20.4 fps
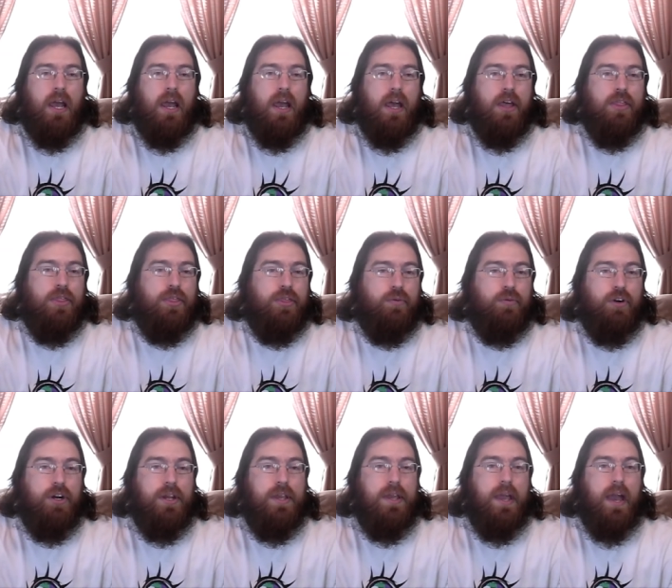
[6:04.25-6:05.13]
And
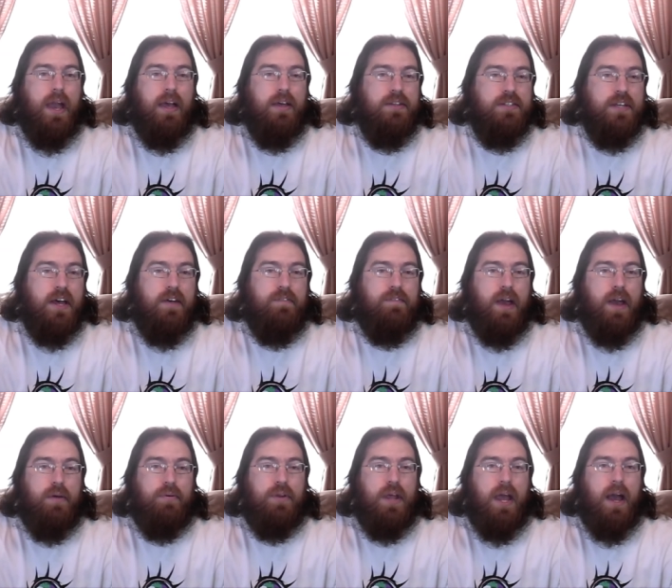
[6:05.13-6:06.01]
three, as I
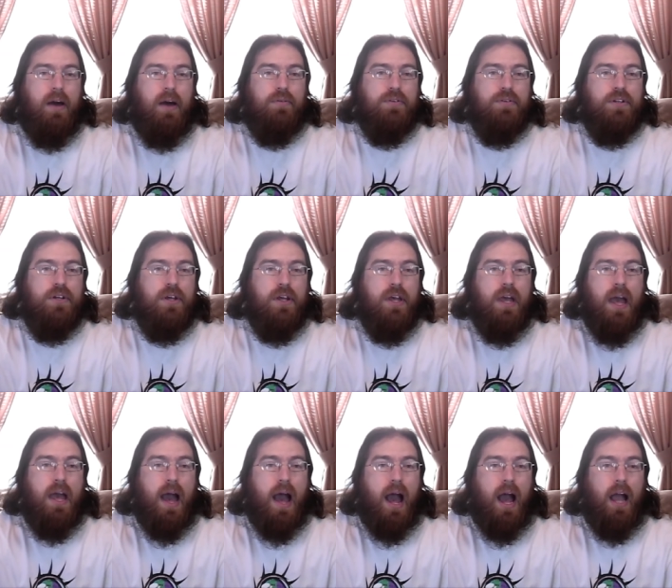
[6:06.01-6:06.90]
found out,
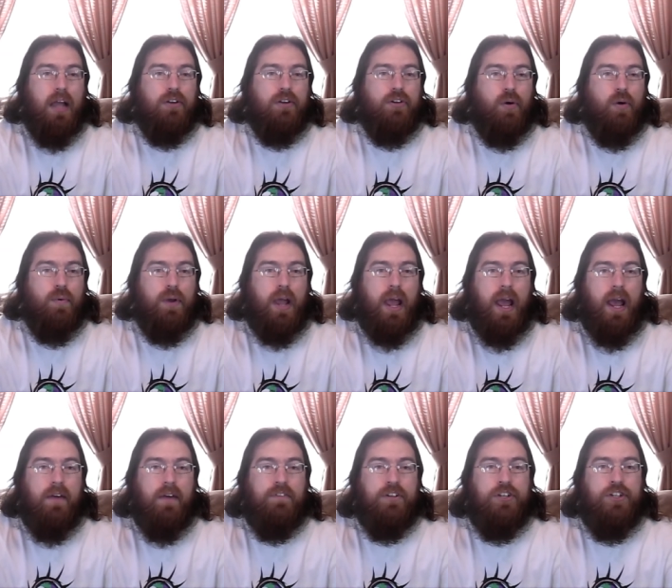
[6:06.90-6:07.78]
I don't
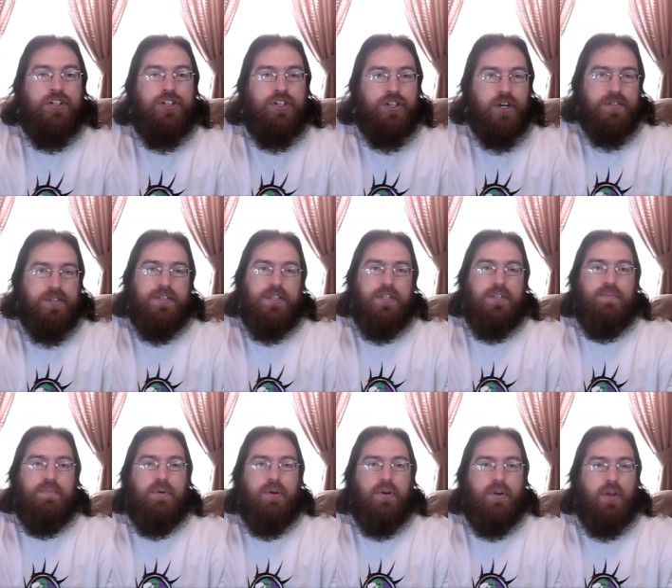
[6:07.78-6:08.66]
have just this
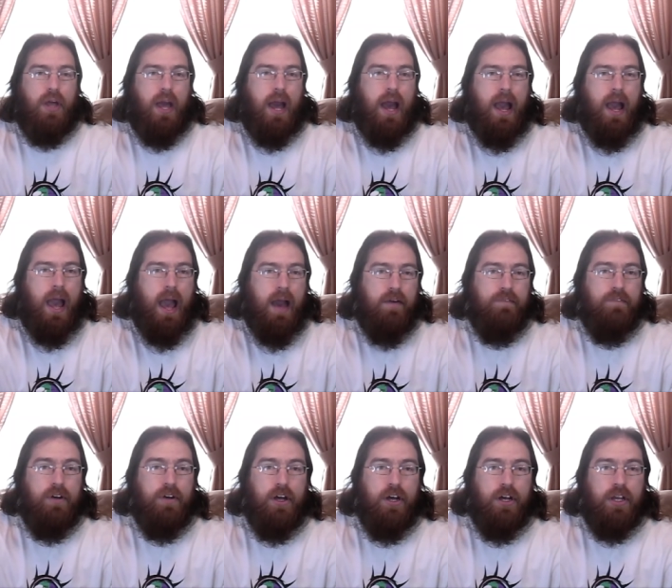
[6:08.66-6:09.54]
book. I
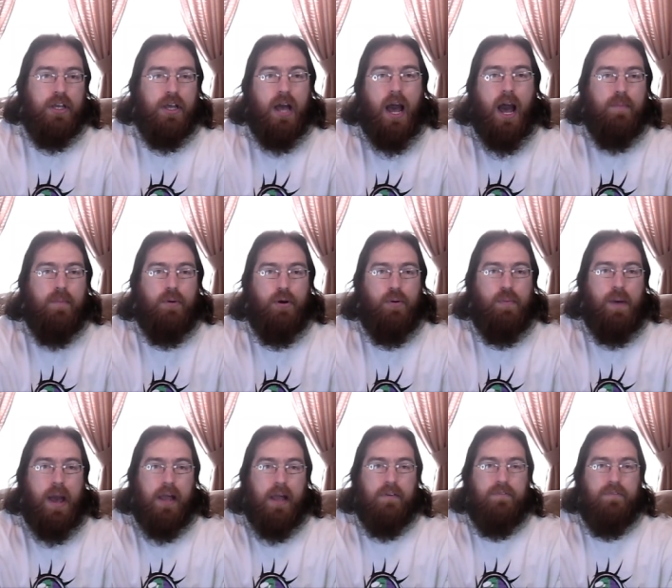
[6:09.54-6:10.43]
have a combo
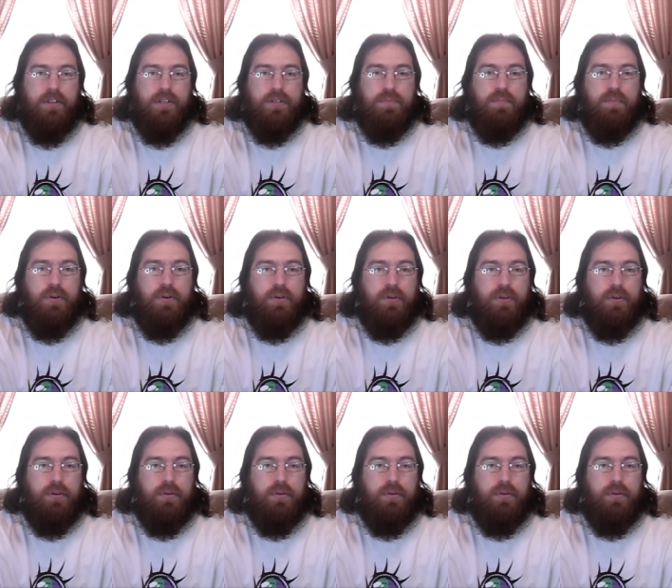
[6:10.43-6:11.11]
pack of this book.